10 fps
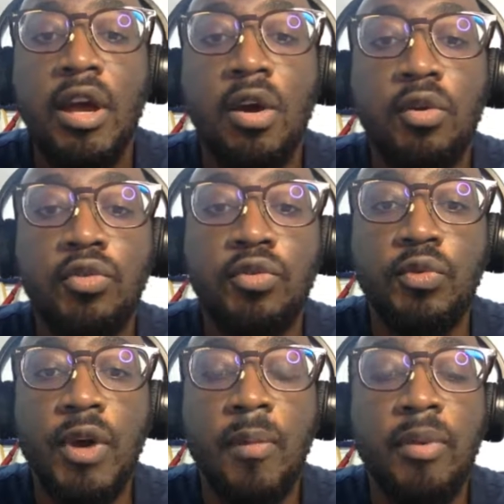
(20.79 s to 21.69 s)
how
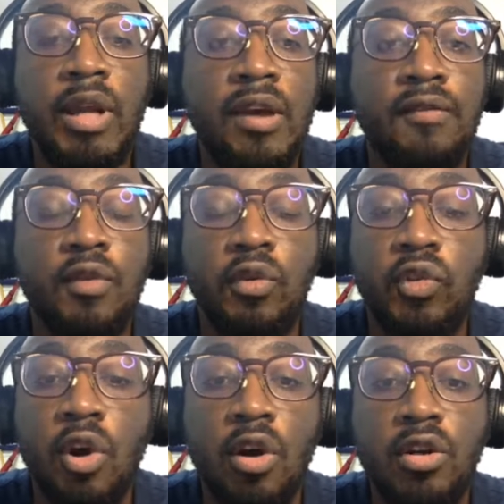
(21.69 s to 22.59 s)
to apply for
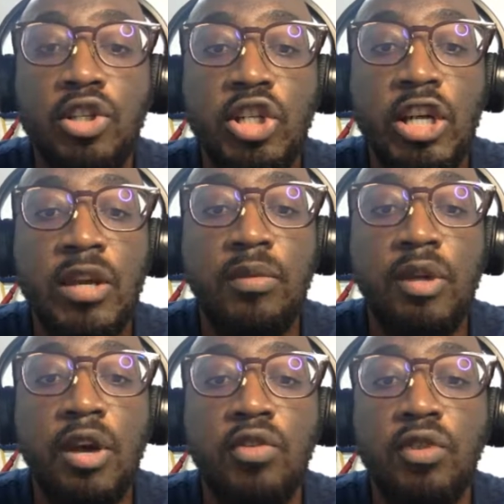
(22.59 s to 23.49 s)
scholarships,
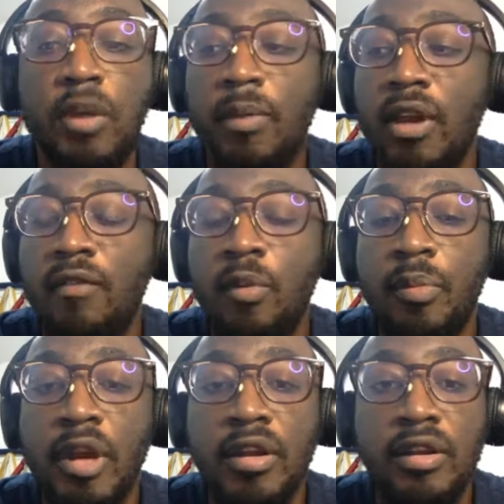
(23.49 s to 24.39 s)
how to apply for
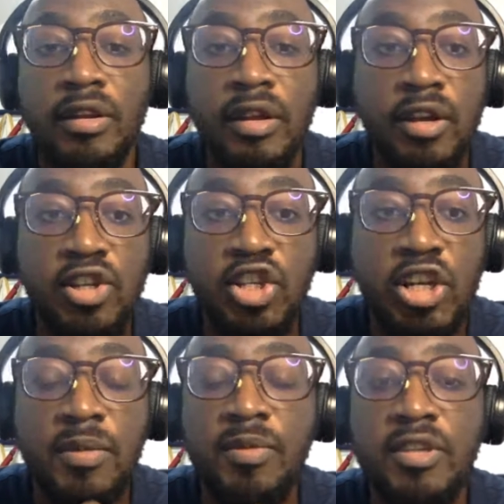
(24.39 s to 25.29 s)
paid
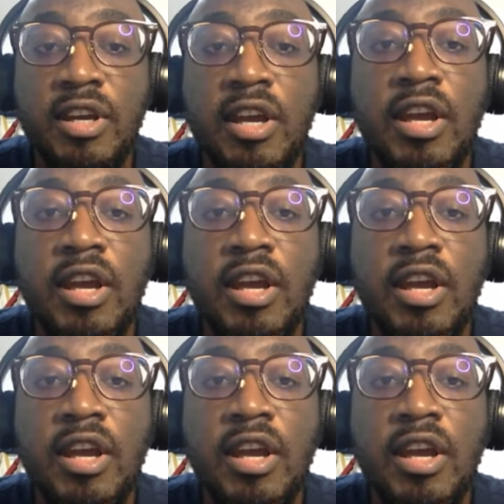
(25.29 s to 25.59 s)
internships,